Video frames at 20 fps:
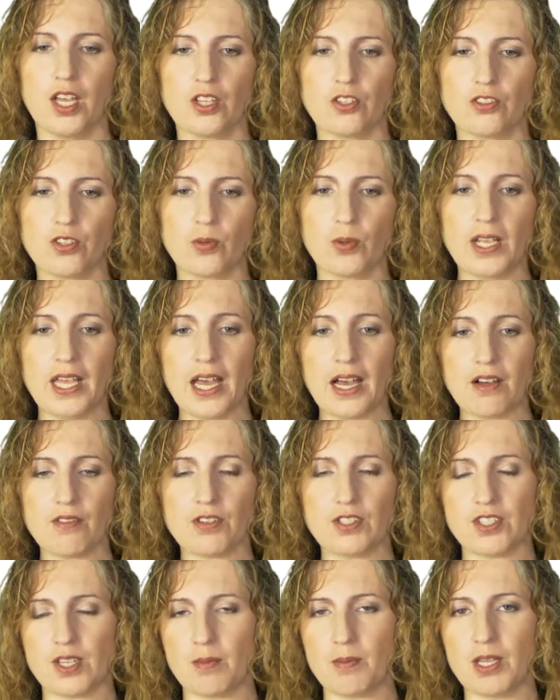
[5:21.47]
So we have,
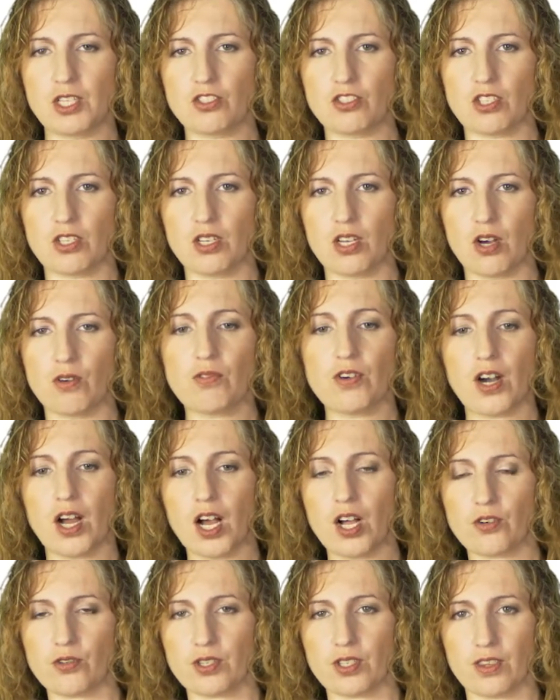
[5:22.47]
as I mentioned, over
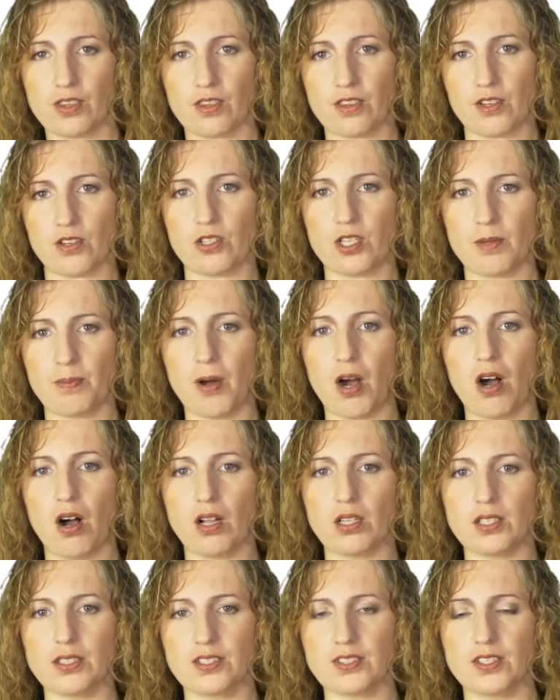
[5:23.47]
130
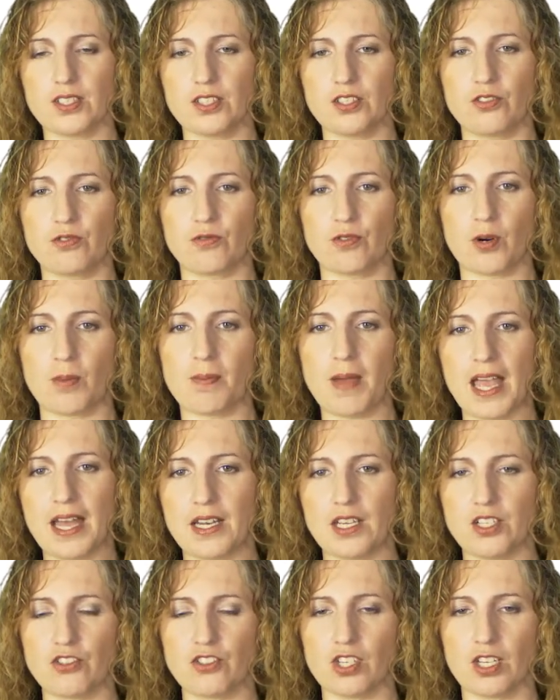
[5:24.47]
policies for
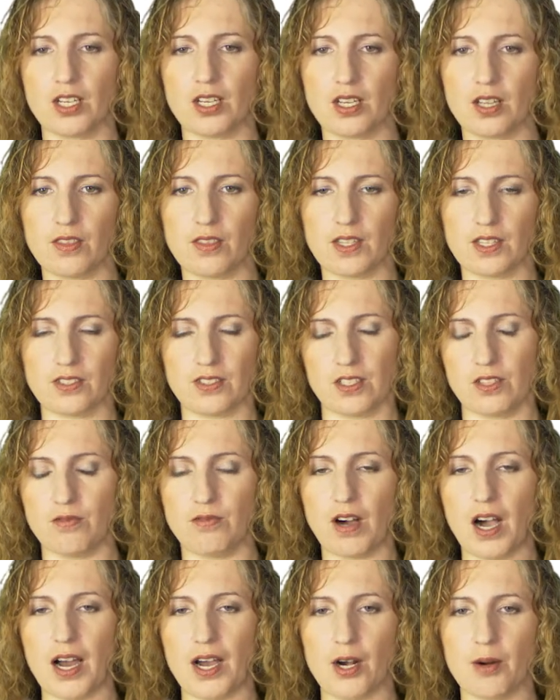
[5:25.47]
managing this
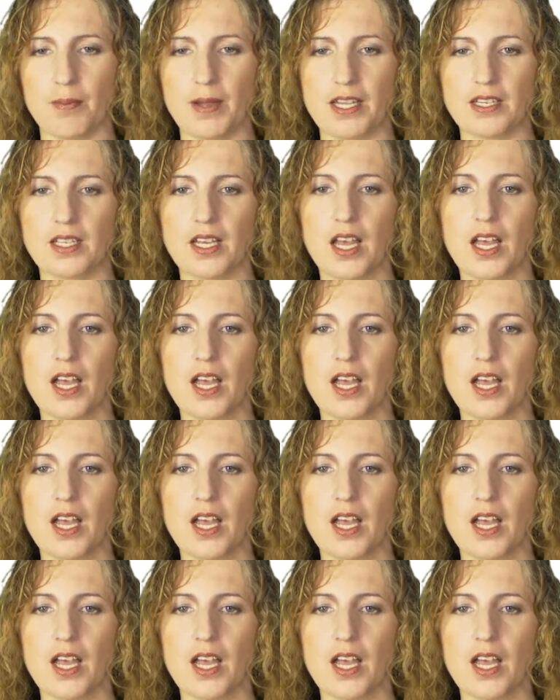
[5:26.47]
environment.